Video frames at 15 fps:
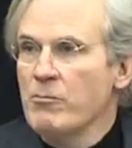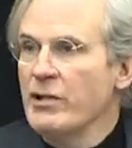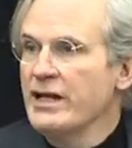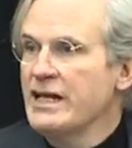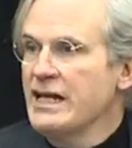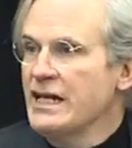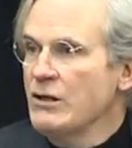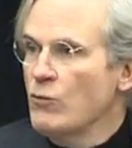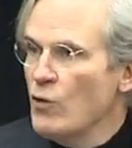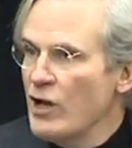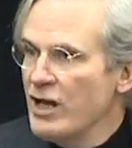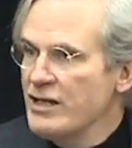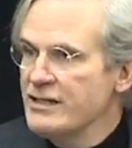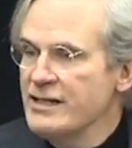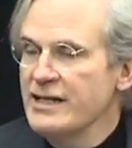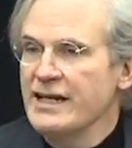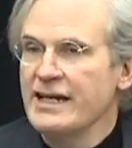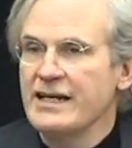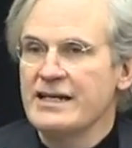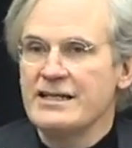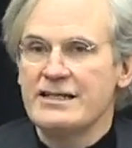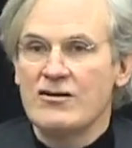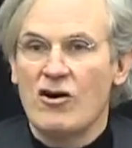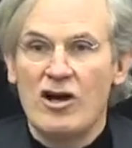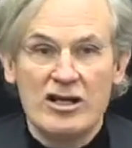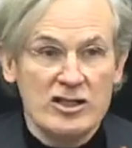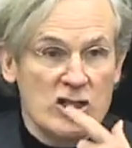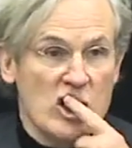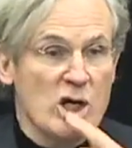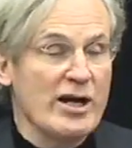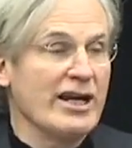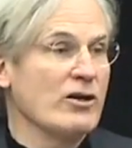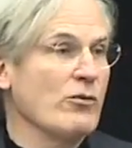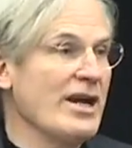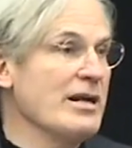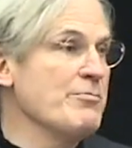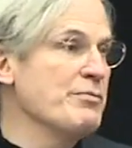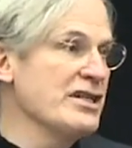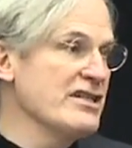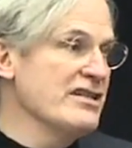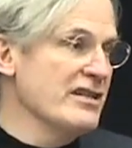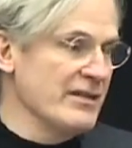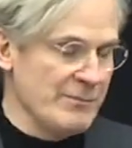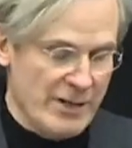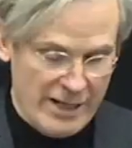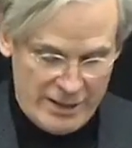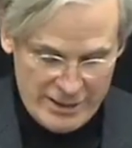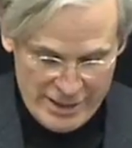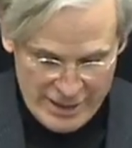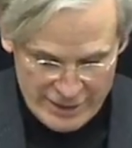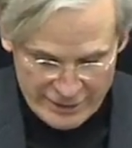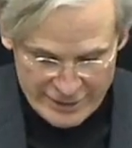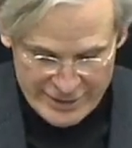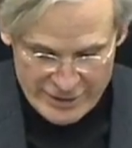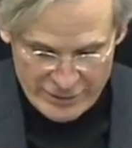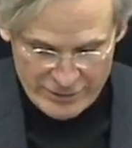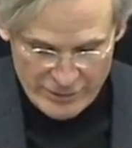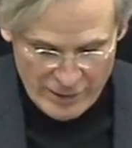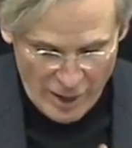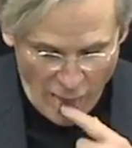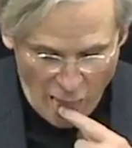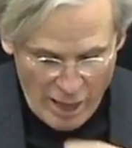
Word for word: But he was and is also a great businessman and a leader.